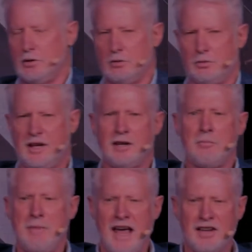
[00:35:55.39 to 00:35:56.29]
We can't
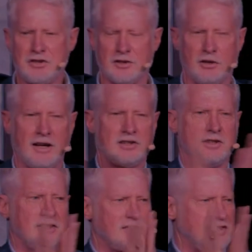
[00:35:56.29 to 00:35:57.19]
imagine they're actually
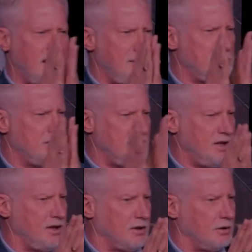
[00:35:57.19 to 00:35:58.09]
the same
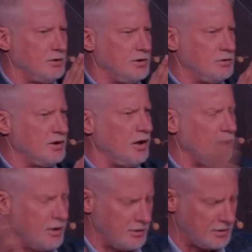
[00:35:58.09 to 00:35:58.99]
thing. They're the
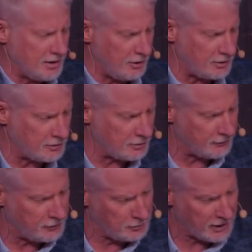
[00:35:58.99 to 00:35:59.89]
heart and character of
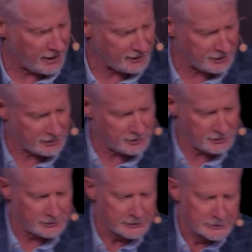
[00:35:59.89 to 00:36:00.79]
who God is.
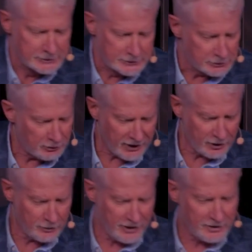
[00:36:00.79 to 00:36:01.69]
We got to
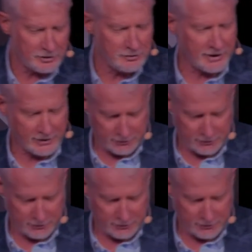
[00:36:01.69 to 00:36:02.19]
learn how to do that.